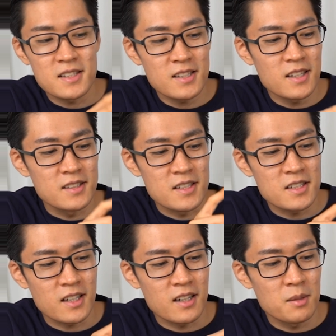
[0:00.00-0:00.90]
Then the
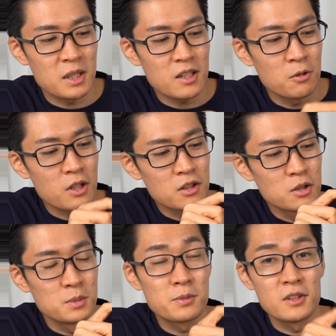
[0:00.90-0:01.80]
reflected waves hit
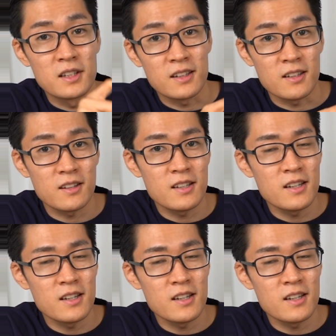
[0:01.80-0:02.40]
another place,